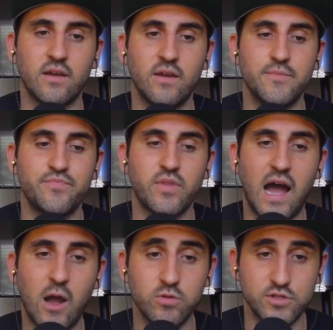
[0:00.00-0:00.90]
like
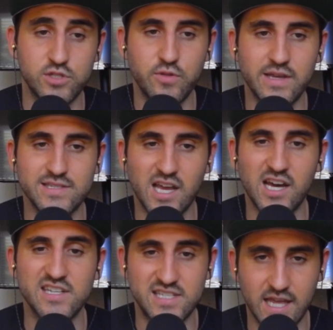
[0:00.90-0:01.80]
I will do this
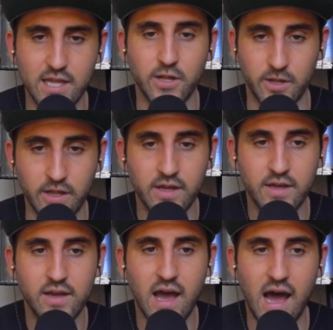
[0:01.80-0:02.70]
until
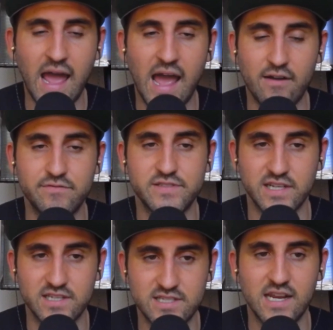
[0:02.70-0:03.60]
I have
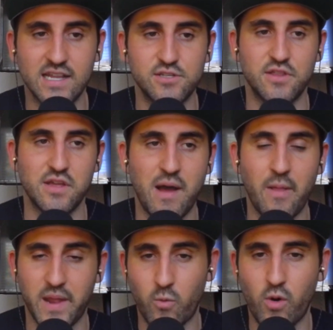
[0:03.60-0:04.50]
succeeded to the
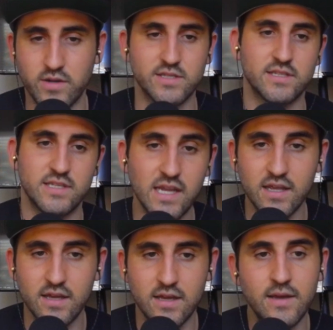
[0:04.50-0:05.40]
amount that I want to
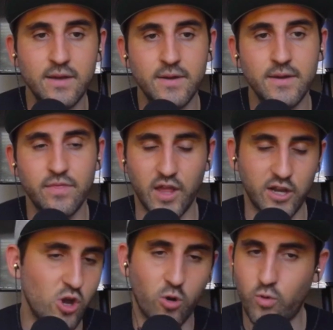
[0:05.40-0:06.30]
succeed.
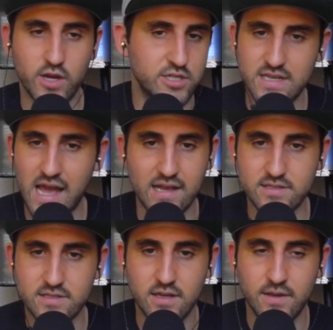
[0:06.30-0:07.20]
Like no questions
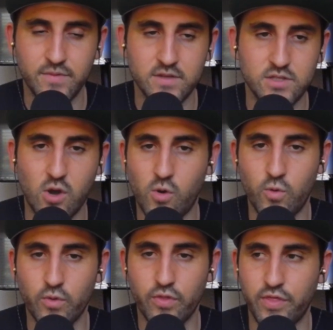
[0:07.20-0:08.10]
asked.
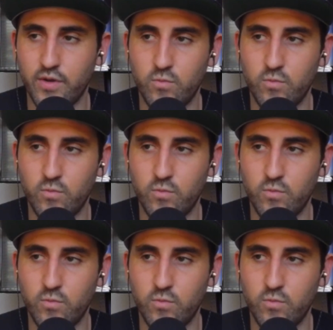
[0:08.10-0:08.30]
So